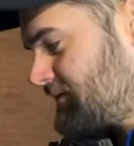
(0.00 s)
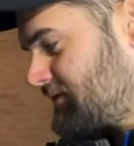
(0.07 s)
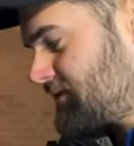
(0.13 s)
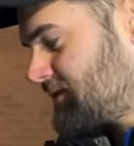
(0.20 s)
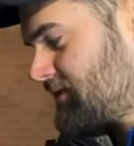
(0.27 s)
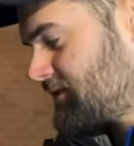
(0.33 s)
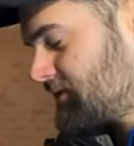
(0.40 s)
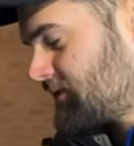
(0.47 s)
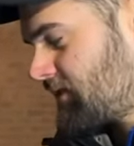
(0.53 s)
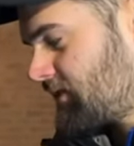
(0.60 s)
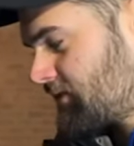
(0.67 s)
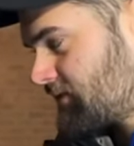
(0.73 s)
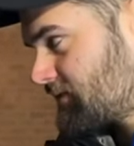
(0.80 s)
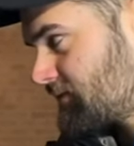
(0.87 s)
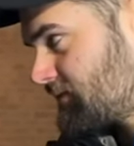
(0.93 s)

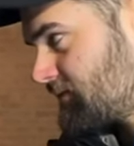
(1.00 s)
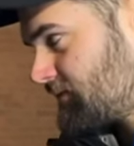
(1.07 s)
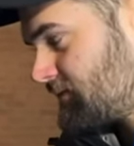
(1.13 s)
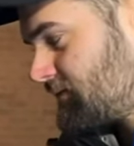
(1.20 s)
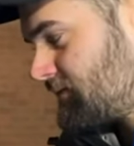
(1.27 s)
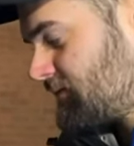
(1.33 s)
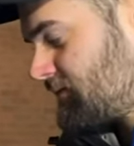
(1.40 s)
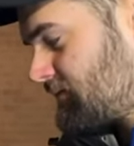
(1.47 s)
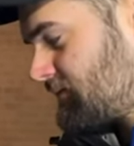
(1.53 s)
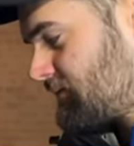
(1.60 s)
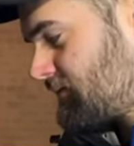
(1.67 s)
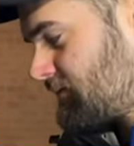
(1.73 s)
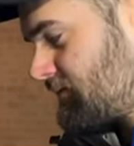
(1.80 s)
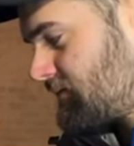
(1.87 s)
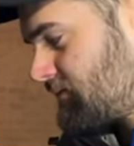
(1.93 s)

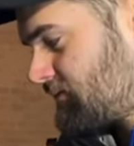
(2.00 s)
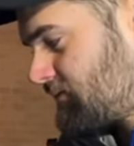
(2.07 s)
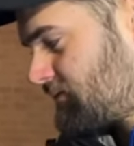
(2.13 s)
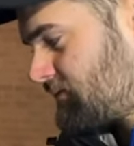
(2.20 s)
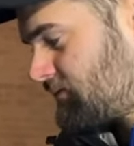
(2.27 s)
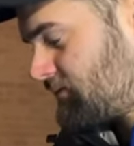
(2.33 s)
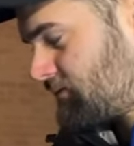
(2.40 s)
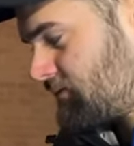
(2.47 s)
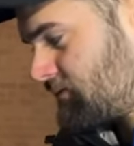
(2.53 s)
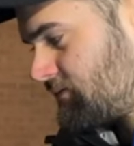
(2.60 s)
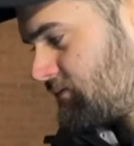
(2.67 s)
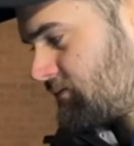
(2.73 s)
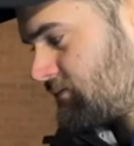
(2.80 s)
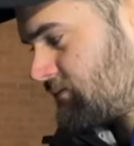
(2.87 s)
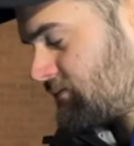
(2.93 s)

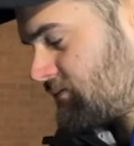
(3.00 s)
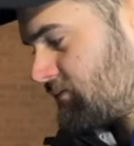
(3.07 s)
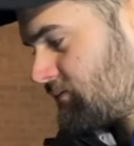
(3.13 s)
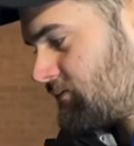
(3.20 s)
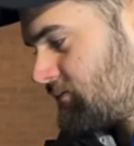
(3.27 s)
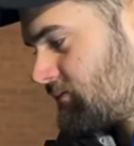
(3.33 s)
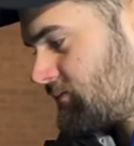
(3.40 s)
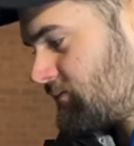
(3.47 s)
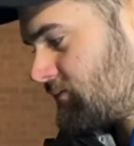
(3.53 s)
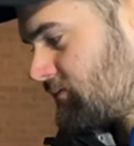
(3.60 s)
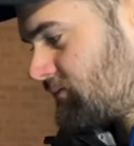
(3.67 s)
The person shown says nothing.